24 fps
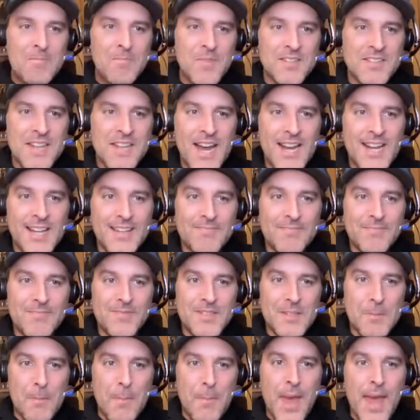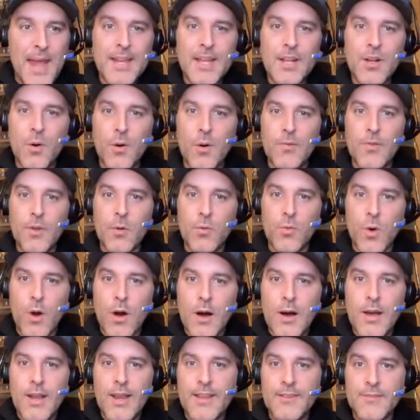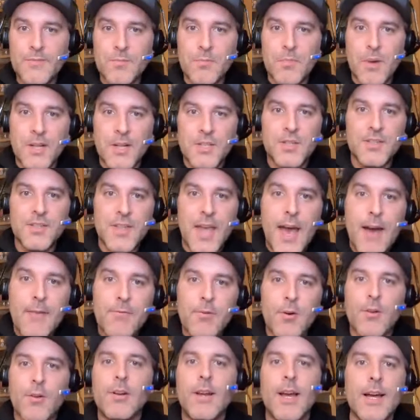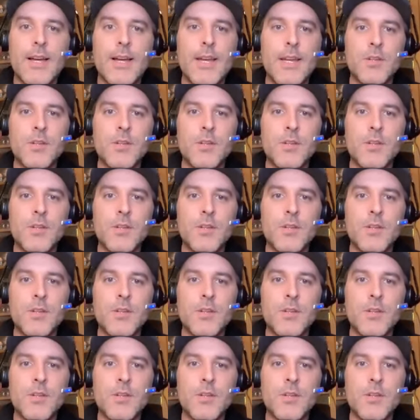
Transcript: is kind of depending on the run as much as ever uh,